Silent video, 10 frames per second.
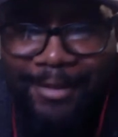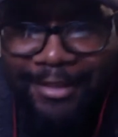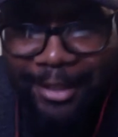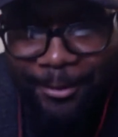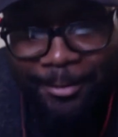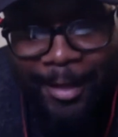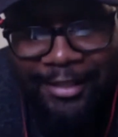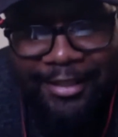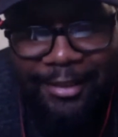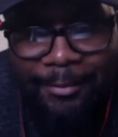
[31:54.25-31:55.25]
That was my
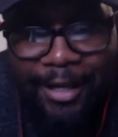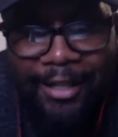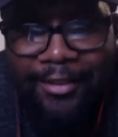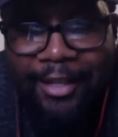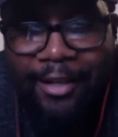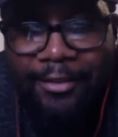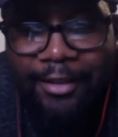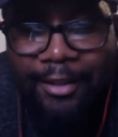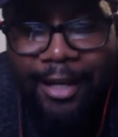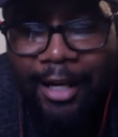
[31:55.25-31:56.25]
thing. But I
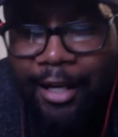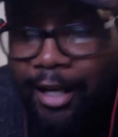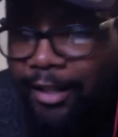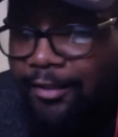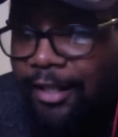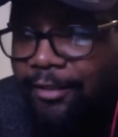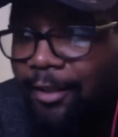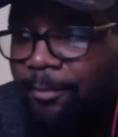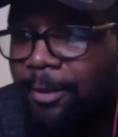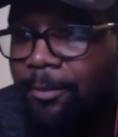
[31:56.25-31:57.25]
understand
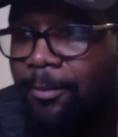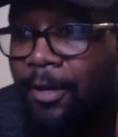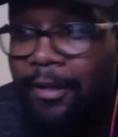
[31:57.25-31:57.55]
some people.